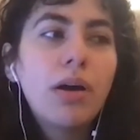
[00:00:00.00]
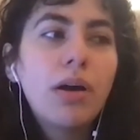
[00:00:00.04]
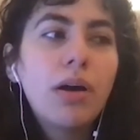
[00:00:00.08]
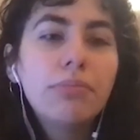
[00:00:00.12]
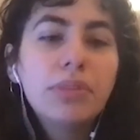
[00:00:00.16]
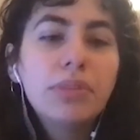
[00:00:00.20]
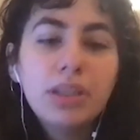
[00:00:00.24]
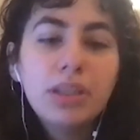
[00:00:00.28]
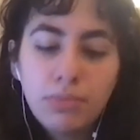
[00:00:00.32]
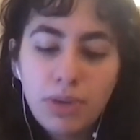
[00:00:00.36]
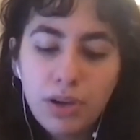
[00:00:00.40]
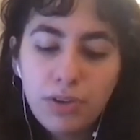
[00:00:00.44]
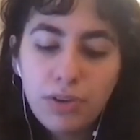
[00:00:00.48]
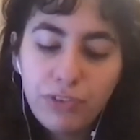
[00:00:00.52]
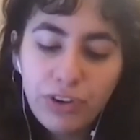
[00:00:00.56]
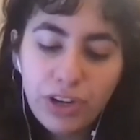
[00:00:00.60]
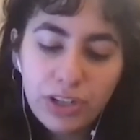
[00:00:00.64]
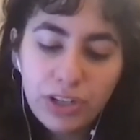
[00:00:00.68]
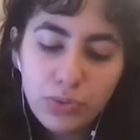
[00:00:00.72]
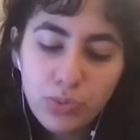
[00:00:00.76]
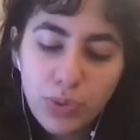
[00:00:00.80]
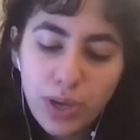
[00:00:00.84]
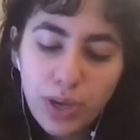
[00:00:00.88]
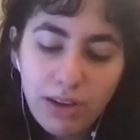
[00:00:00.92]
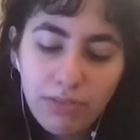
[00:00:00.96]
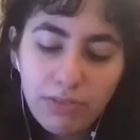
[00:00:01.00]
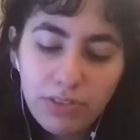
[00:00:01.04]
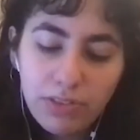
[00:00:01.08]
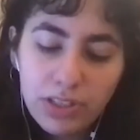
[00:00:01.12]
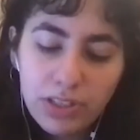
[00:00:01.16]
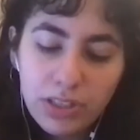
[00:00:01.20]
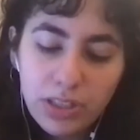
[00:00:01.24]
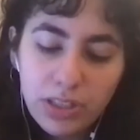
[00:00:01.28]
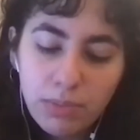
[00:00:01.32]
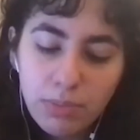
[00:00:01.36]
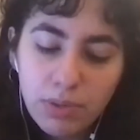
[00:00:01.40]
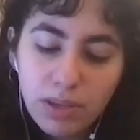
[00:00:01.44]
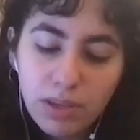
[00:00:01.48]
Me and my friend, we have this
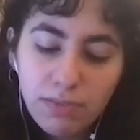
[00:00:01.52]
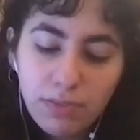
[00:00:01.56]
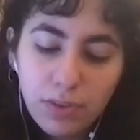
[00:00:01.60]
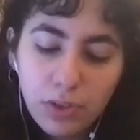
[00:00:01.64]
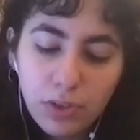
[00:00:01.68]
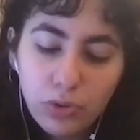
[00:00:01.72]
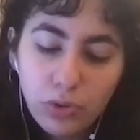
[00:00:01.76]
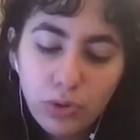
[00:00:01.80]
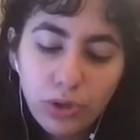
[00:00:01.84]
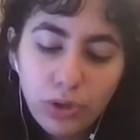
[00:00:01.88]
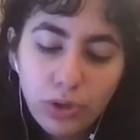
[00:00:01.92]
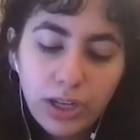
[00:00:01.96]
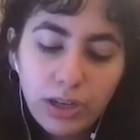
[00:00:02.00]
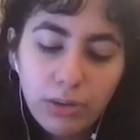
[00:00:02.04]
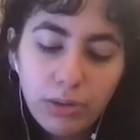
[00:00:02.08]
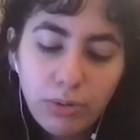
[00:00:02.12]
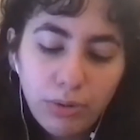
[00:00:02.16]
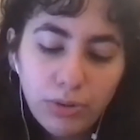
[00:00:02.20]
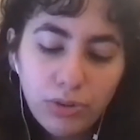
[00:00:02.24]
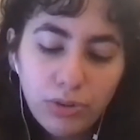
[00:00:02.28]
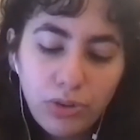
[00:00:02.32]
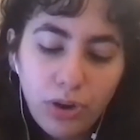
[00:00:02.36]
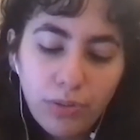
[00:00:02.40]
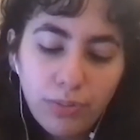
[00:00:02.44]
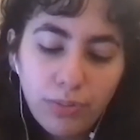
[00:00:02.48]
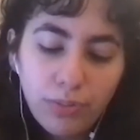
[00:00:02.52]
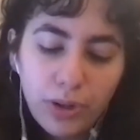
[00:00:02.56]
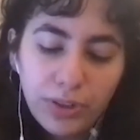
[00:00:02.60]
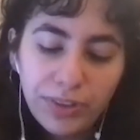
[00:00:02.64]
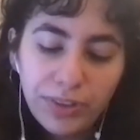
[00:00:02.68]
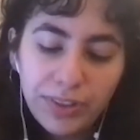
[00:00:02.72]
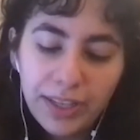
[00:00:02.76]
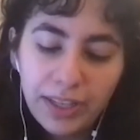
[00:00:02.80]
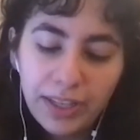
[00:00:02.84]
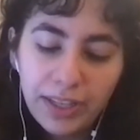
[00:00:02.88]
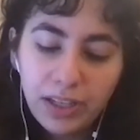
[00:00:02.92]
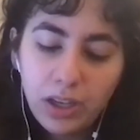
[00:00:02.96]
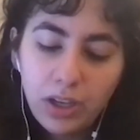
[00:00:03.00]
thing, me and Victoria, we were talking about,
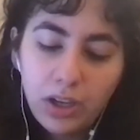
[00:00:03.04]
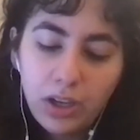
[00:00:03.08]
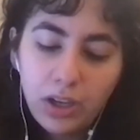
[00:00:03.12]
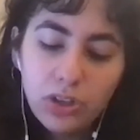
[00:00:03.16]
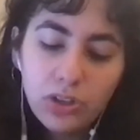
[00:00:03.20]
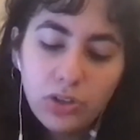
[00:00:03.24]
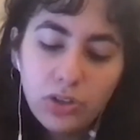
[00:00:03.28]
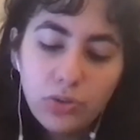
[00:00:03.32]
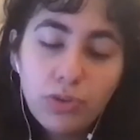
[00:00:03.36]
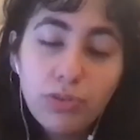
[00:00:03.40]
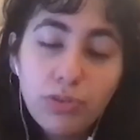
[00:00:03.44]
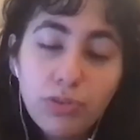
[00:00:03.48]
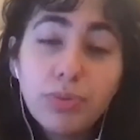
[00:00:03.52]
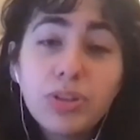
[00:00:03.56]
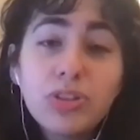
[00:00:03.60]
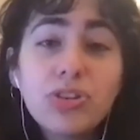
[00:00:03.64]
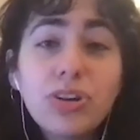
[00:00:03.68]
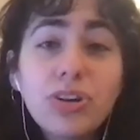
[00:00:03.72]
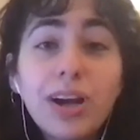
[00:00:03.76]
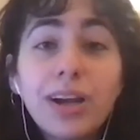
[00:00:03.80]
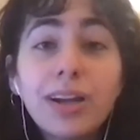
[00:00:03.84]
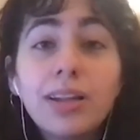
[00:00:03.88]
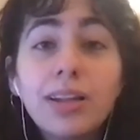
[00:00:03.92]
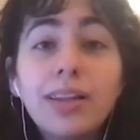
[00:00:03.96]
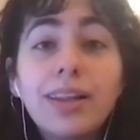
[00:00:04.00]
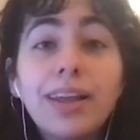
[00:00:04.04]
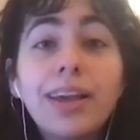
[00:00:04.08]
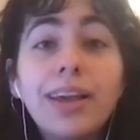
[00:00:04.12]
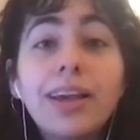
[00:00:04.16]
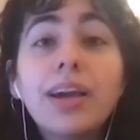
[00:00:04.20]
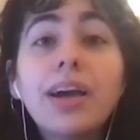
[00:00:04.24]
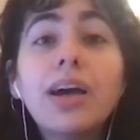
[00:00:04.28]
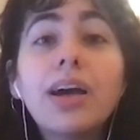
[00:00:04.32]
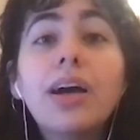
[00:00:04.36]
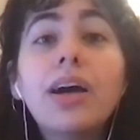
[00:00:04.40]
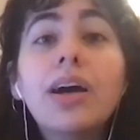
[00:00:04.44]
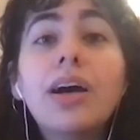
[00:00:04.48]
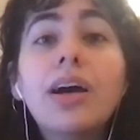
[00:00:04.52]
like, we've been trying to, like,
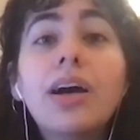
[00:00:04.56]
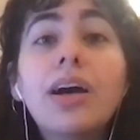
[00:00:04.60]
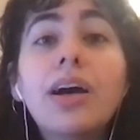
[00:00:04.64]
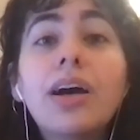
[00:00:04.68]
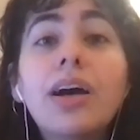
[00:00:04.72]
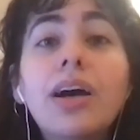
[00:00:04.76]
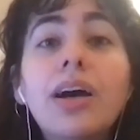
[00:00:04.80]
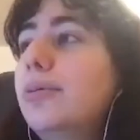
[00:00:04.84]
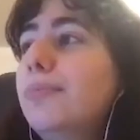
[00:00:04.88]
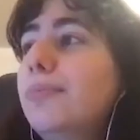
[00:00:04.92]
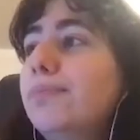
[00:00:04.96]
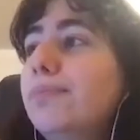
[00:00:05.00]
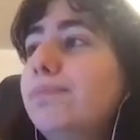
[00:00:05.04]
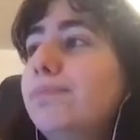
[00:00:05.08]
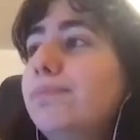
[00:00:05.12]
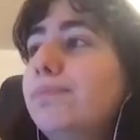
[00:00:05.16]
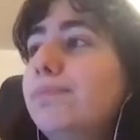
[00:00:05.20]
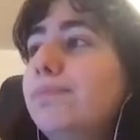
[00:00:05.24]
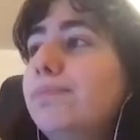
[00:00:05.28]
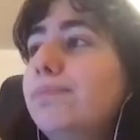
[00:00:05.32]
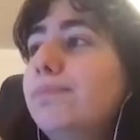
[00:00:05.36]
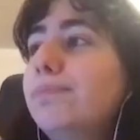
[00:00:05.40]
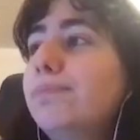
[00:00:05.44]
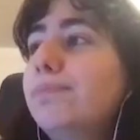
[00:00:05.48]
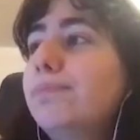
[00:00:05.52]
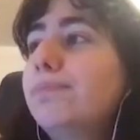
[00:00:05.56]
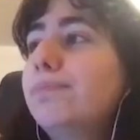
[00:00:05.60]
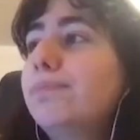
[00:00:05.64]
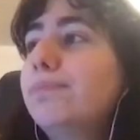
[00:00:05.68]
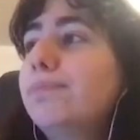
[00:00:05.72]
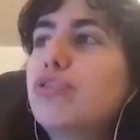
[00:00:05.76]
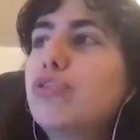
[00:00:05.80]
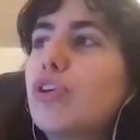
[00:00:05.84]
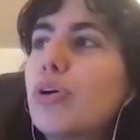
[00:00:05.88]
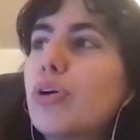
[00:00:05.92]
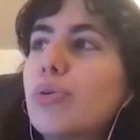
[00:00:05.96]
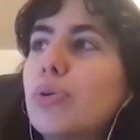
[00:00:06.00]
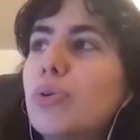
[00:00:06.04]

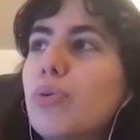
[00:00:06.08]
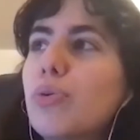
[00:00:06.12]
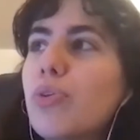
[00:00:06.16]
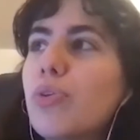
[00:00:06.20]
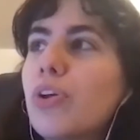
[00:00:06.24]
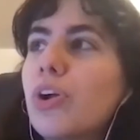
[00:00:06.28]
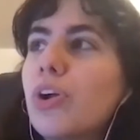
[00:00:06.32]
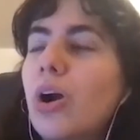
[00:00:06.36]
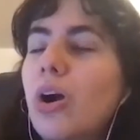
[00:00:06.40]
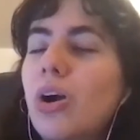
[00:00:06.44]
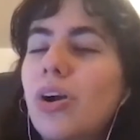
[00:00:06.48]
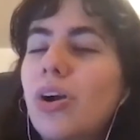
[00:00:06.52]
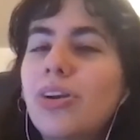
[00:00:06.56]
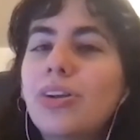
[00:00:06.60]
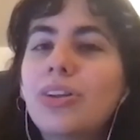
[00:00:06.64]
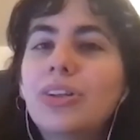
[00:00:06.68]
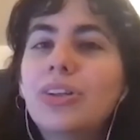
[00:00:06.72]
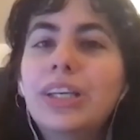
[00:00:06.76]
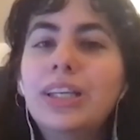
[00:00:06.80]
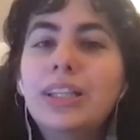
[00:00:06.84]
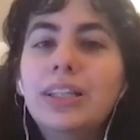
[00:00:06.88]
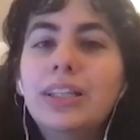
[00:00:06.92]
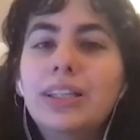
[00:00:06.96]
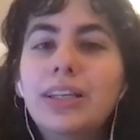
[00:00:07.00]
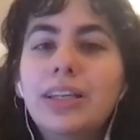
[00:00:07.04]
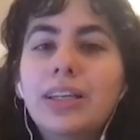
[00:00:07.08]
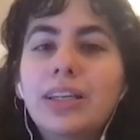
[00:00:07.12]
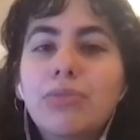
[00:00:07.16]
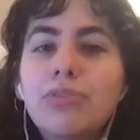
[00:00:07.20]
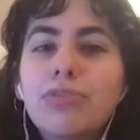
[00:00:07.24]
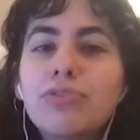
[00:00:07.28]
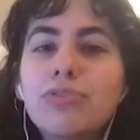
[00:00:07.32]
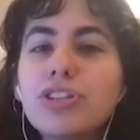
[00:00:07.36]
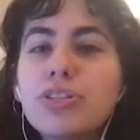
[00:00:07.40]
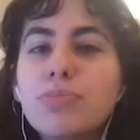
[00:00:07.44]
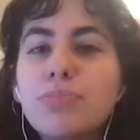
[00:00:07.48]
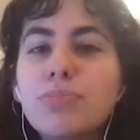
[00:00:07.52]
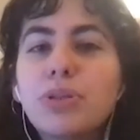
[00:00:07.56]
move forward with our art lately, and
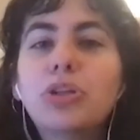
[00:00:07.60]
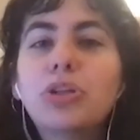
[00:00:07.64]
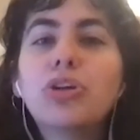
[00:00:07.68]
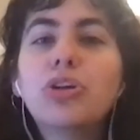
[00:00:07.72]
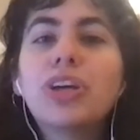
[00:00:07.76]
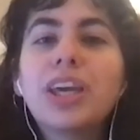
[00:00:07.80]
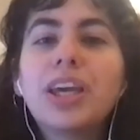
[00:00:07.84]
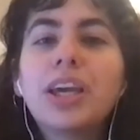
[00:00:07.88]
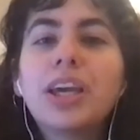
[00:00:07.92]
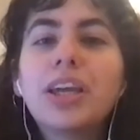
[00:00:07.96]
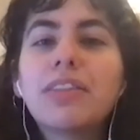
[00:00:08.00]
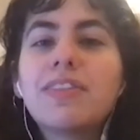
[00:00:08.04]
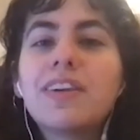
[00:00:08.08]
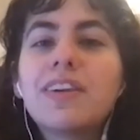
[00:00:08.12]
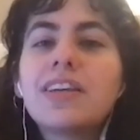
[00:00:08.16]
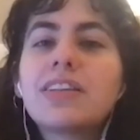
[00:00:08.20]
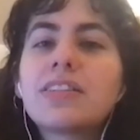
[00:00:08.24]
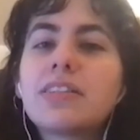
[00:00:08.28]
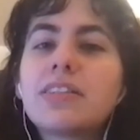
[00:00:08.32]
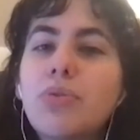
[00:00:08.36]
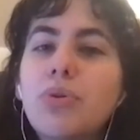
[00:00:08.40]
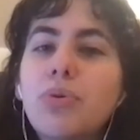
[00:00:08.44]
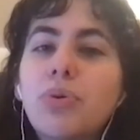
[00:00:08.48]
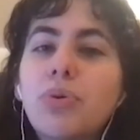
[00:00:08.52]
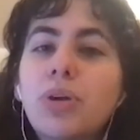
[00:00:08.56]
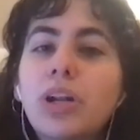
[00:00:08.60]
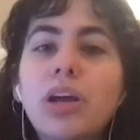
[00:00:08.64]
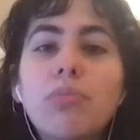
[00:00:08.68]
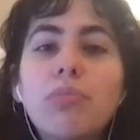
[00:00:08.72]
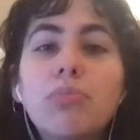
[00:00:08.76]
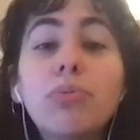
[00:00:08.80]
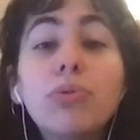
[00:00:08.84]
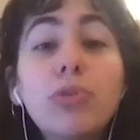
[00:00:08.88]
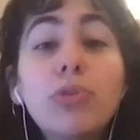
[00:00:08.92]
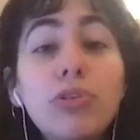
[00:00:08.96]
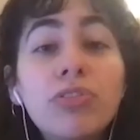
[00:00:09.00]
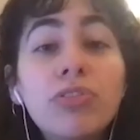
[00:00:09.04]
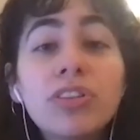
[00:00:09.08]
we've just been looking at things that we want to
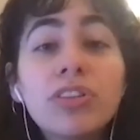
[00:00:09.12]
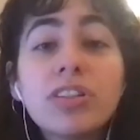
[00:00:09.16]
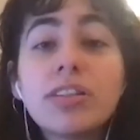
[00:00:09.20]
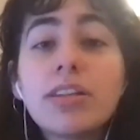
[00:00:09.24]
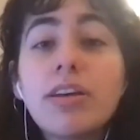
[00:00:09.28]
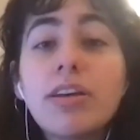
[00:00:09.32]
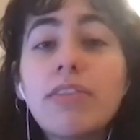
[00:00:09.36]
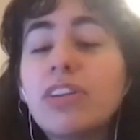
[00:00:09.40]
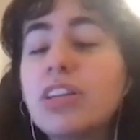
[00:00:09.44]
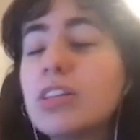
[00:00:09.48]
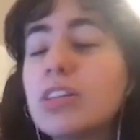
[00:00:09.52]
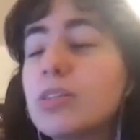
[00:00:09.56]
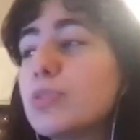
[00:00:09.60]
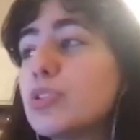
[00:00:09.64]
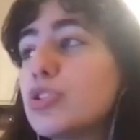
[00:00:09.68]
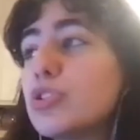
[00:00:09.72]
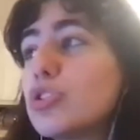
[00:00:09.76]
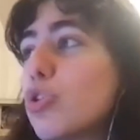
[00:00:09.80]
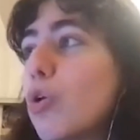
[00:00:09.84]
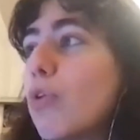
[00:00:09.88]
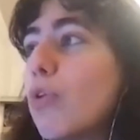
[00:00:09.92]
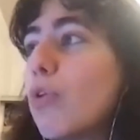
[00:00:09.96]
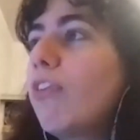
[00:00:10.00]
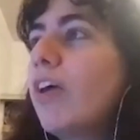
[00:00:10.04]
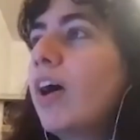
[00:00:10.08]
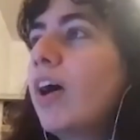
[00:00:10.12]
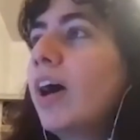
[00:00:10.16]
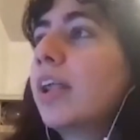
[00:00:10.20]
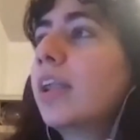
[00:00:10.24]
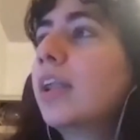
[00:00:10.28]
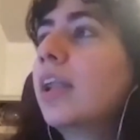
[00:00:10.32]
improve and stuff, and it's been so fun.